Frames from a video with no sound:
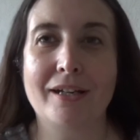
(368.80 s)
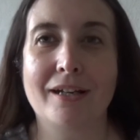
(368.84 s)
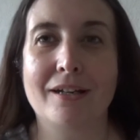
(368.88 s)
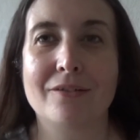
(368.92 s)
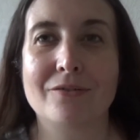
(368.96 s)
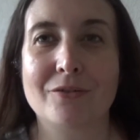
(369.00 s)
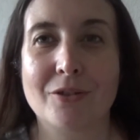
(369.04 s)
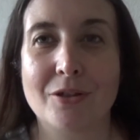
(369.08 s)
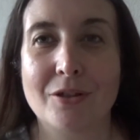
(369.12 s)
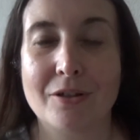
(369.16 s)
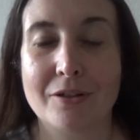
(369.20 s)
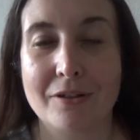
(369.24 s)

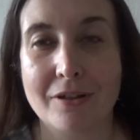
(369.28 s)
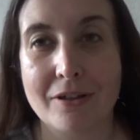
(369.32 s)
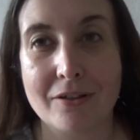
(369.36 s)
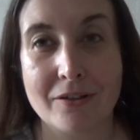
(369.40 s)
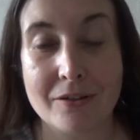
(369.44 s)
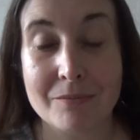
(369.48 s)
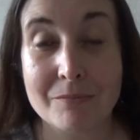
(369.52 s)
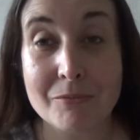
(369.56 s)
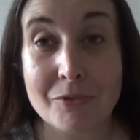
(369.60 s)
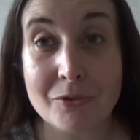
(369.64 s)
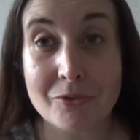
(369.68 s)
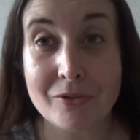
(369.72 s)
I've got
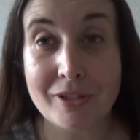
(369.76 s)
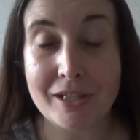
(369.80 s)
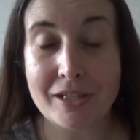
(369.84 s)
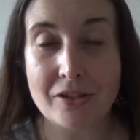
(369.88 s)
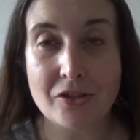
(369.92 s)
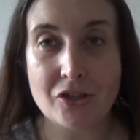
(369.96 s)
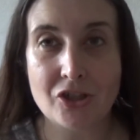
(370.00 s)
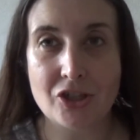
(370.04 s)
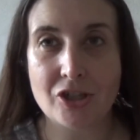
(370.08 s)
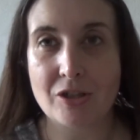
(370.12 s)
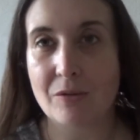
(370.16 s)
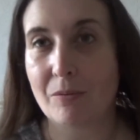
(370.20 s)
the morning
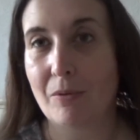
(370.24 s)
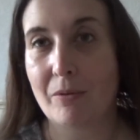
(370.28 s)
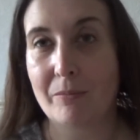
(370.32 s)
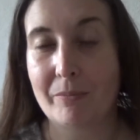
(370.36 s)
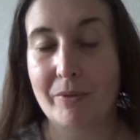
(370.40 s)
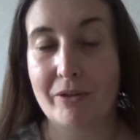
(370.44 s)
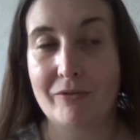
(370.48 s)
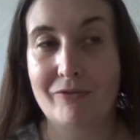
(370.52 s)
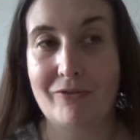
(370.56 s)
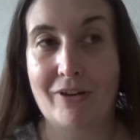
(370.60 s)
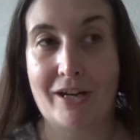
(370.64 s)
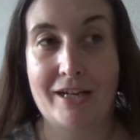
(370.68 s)
dew on
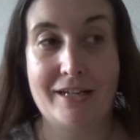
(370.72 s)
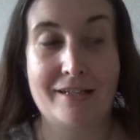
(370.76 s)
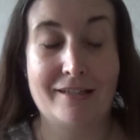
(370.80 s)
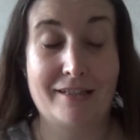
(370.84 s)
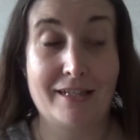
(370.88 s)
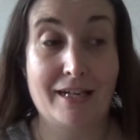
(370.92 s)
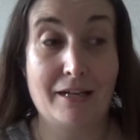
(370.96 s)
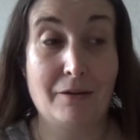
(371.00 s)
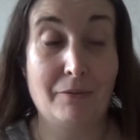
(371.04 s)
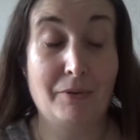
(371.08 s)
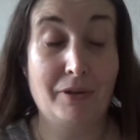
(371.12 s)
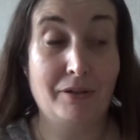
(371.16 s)
my face
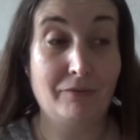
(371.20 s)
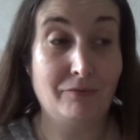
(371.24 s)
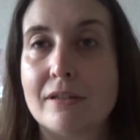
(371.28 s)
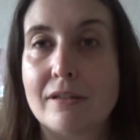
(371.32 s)
now.